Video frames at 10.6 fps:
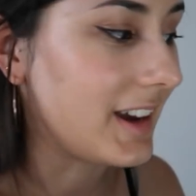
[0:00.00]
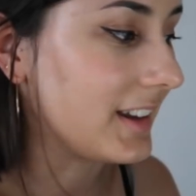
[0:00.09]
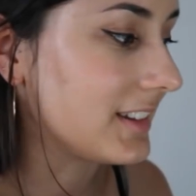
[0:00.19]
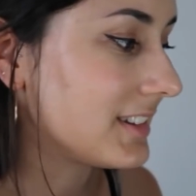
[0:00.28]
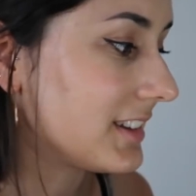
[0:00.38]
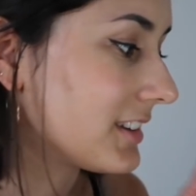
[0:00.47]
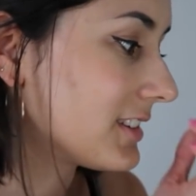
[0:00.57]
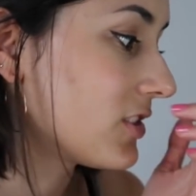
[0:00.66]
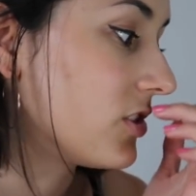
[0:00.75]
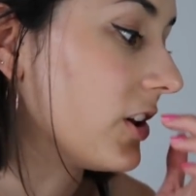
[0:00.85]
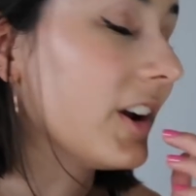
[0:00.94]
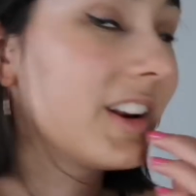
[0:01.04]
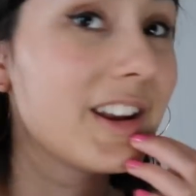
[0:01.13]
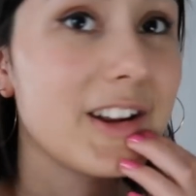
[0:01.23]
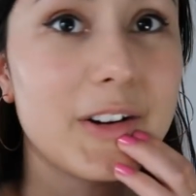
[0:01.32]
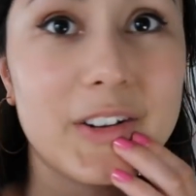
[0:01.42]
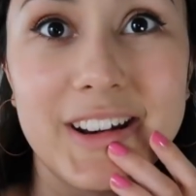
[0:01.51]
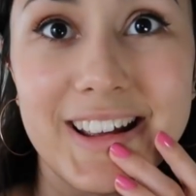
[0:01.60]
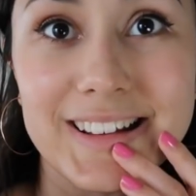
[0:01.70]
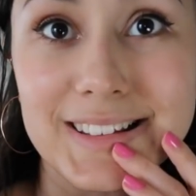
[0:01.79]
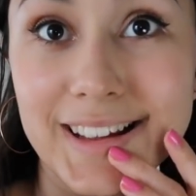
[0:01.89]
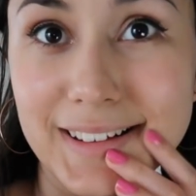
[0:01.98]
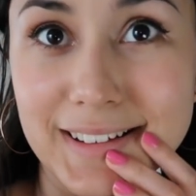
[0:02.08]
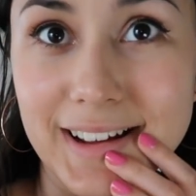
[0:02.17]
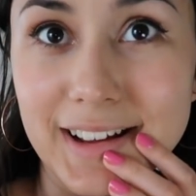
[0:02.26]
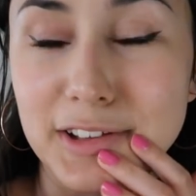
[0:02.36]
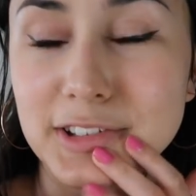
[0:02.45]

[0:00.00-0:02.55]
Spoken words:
at 6:30 on a Saturday,